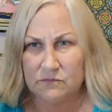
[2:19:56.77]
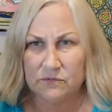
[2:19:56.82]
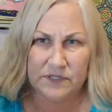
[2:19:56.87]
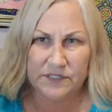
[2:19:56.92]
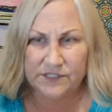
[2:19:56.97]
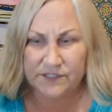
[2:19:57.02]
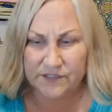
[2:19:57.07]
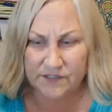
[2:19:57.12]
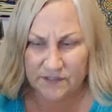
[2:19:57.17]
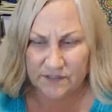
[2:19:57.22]

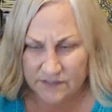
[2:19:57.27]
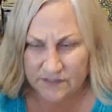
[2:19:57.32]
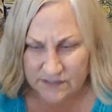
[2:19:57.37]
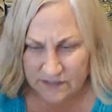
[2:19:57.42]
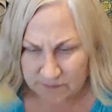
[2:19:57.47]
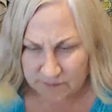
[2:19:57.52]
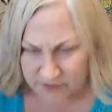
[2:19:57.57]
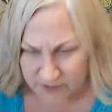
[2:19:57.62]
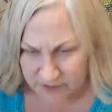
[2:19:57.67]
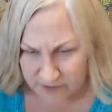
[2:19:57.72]
winter or
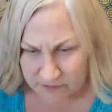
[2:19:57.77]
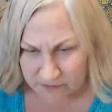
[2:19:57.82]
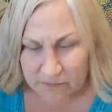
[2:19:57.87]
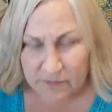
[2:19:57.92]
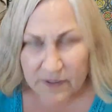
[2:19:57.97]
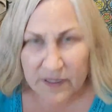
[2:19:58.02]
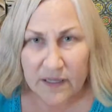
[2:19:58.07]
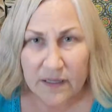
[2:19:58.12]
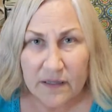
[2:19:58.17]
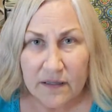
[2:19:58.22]
summer either
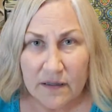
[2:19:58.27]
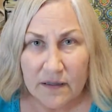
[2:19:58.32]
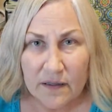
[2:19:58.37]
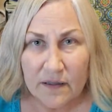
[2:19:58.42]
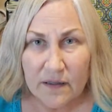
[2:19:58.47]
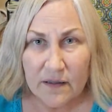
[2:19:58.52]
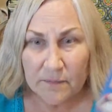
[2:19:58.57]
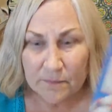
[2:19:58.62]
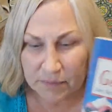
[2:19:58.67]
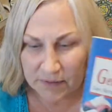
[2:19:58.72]
way,
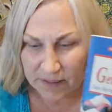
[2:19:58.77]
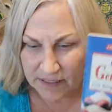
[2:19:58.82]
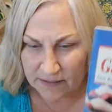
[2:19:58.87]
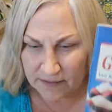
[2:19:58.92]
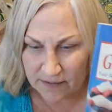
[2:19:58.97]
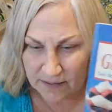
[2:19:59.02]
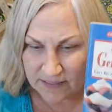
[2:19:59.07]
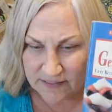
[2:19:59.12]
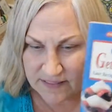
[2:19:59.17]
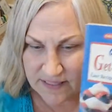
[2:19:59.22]

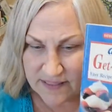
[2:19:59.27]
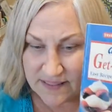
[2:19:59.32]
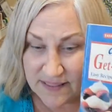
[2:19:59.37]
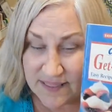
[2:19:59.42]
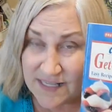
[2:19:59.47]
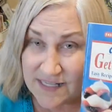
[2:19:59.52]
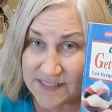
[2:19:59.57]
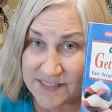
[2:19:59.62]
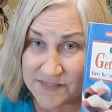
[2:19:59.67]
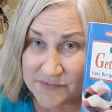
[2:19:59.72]
but and then
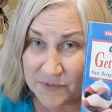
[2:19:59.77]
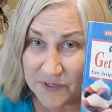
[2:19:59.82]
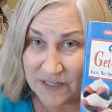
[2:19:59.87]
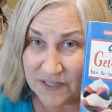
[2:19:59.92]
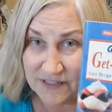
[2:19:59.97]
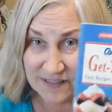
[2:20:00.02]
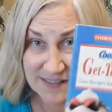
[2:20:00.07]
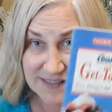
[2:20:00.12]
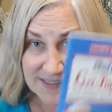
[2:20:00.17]
this one,